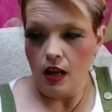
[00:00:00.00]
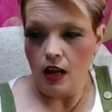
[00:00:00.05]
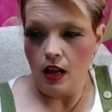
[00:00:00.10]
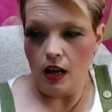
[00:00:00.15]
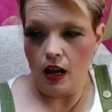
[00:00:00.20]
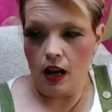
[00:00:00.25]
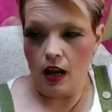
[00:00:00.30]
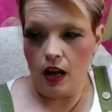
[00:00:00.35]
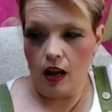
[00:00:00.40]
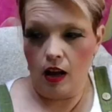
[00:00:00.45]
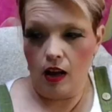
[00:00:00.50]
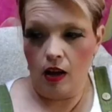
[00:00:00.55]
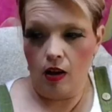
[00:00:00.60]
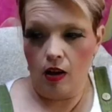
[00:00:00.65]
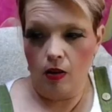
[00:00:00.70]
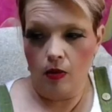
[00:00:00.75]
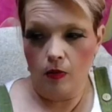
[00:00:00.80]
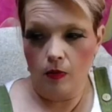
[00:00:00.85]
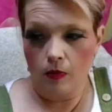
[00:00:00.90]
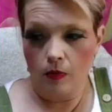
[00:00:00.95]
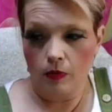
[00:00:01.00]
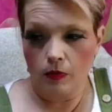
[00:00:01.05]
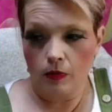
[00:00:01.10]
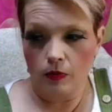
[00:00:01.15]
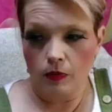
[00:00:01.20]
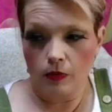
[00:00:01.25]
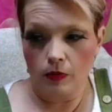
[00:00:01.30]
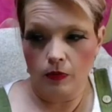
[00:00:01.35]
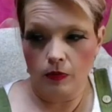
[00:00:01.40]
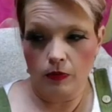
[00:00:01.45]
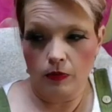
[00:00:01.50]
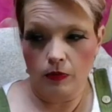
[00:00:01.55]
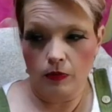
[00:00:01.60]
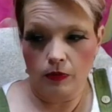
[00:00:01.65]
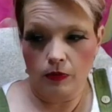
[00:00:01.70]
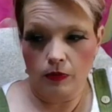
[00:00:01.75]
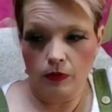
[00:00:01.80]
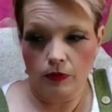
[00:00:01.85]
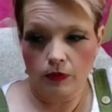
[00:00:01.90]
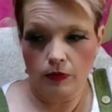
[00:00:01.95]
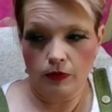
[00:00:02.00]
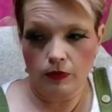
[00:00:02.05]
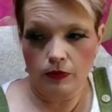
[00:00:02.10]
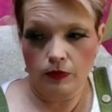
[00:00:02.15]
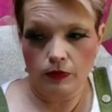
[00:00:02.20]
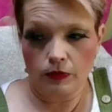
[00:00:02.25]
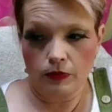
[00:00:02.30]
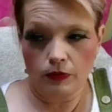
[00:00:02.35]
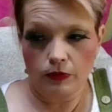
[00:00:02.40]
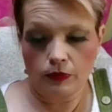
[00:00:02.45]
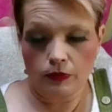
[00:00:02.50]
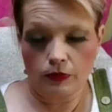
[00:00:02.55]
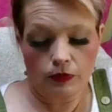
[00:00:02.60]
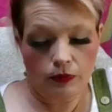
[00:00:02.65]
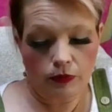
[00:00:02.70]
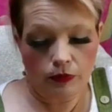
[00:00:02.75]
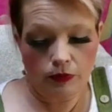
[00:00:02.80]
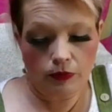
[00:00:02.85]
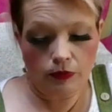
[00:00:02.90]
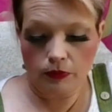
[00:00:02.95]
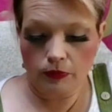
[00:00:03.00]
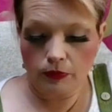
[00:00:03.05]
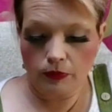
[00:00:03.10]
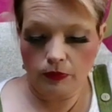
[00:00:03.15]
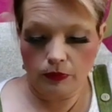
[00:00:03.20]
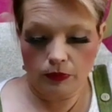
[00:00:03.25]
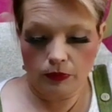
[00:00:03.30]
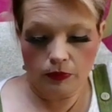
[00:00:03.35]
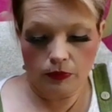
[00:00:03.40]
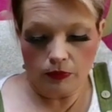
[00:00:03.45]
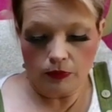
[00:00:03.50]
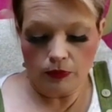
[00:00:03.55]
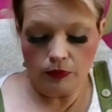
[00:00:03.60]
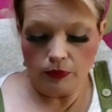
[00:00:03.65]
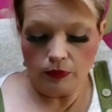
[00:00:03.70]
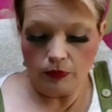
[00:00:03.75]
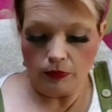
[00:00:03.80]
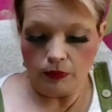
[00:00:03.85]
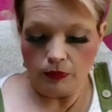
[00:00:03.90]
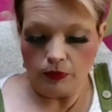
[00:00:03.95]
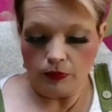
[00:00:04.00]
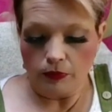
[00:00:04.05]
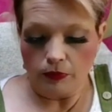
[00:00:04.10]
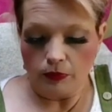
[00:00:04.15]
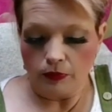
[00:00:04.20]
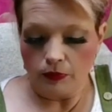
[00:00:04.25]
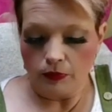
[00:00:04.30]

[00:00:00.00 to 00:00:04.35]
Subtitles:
No one is speaking in this clip.